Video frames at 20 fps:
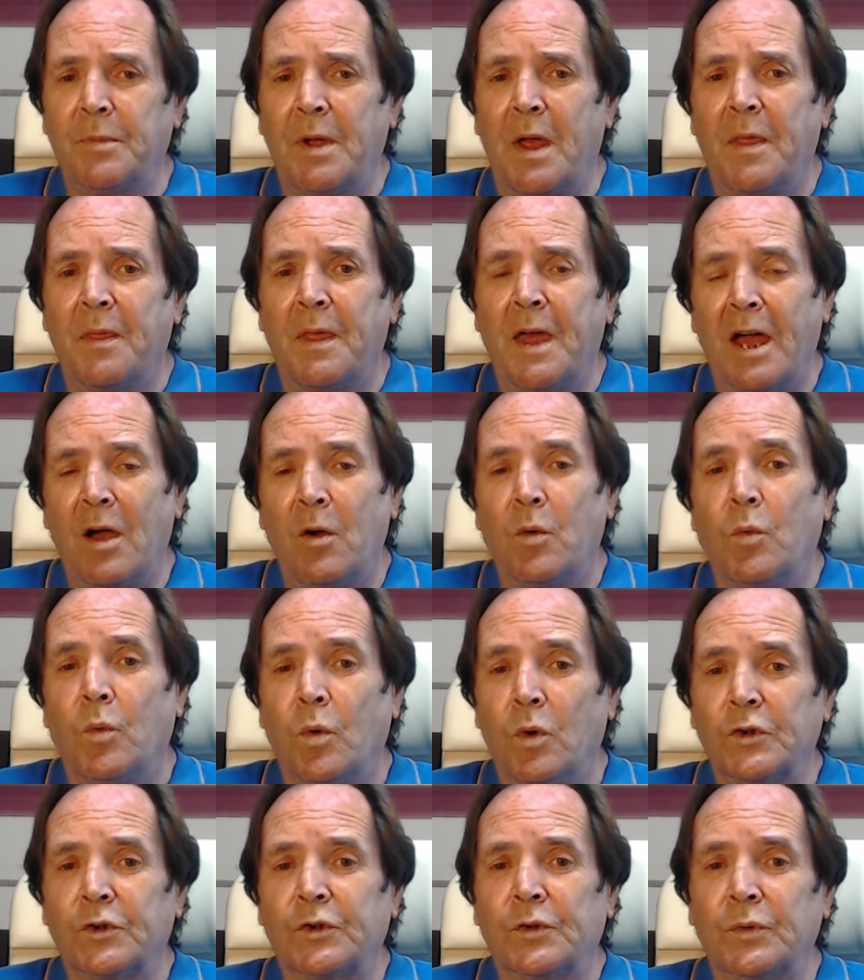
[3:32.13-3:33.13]
and that
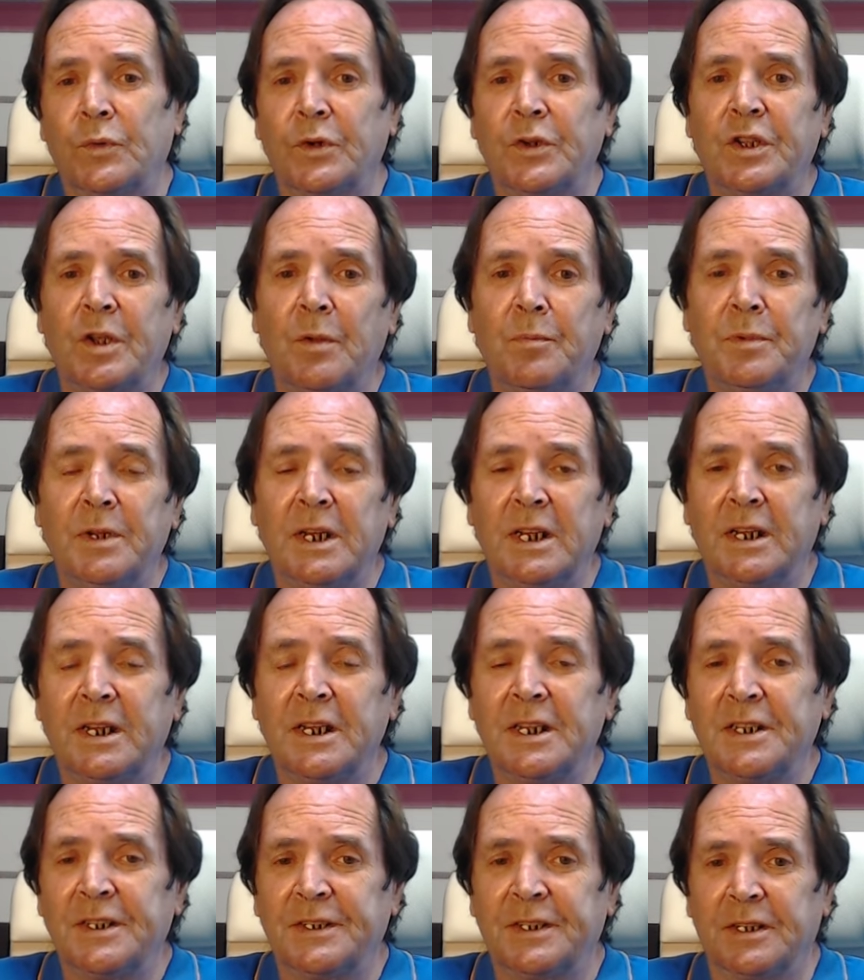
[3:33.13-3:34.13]
was going to be
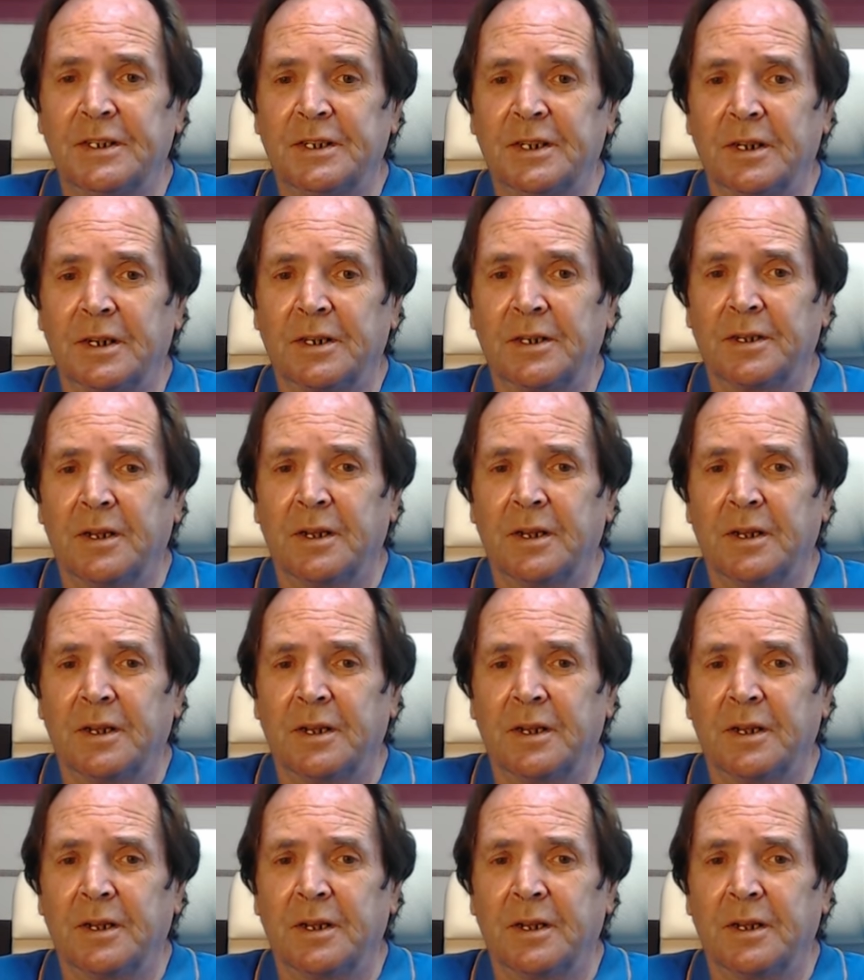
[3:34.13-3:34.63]
considered.